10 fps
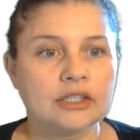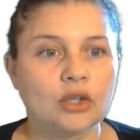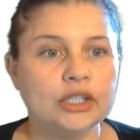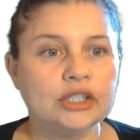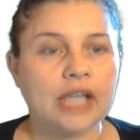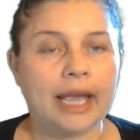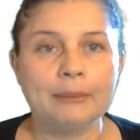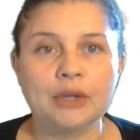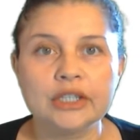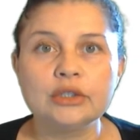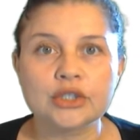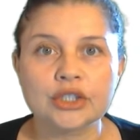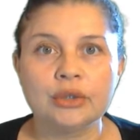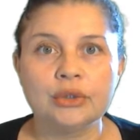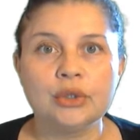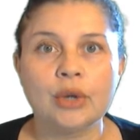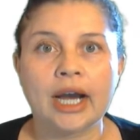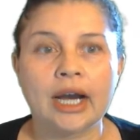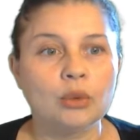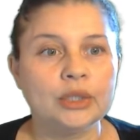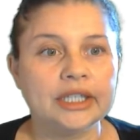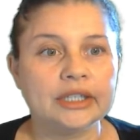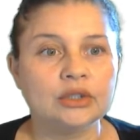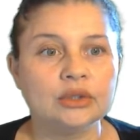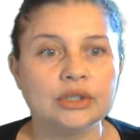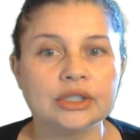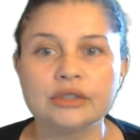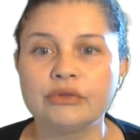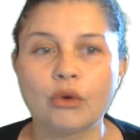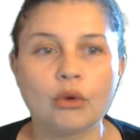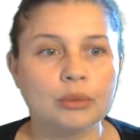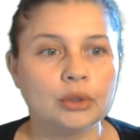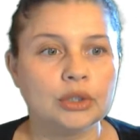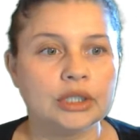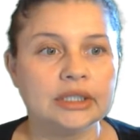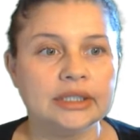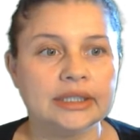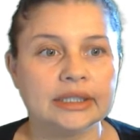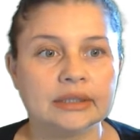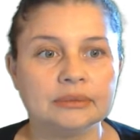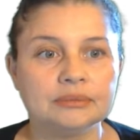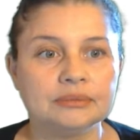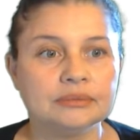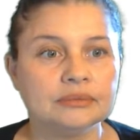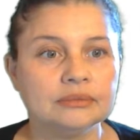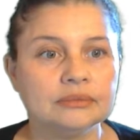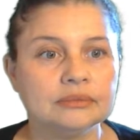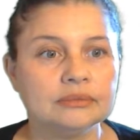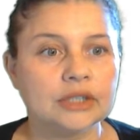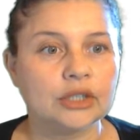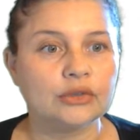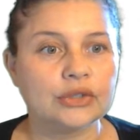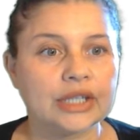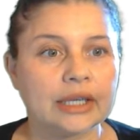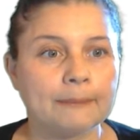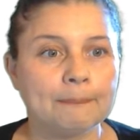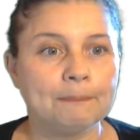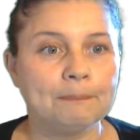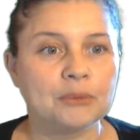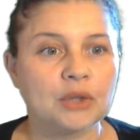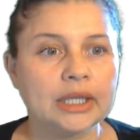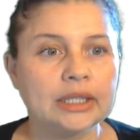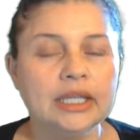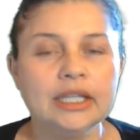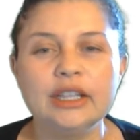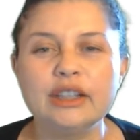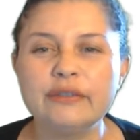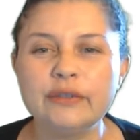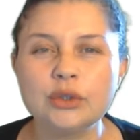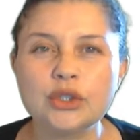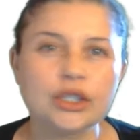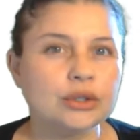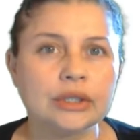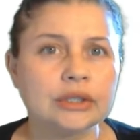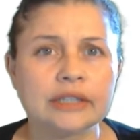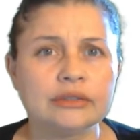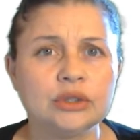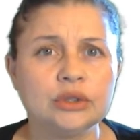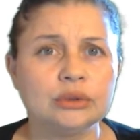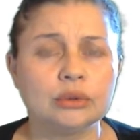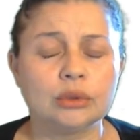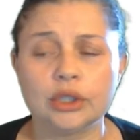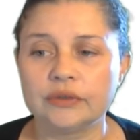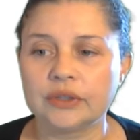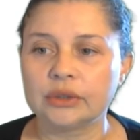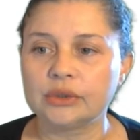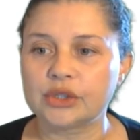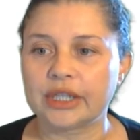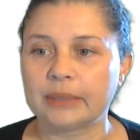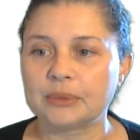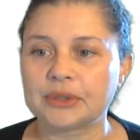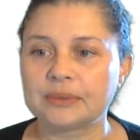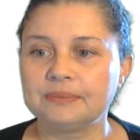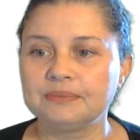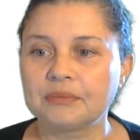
So it's, I'm going to show you how we get to this formula here, over there, right? In the future, you don't have to do all of those steps.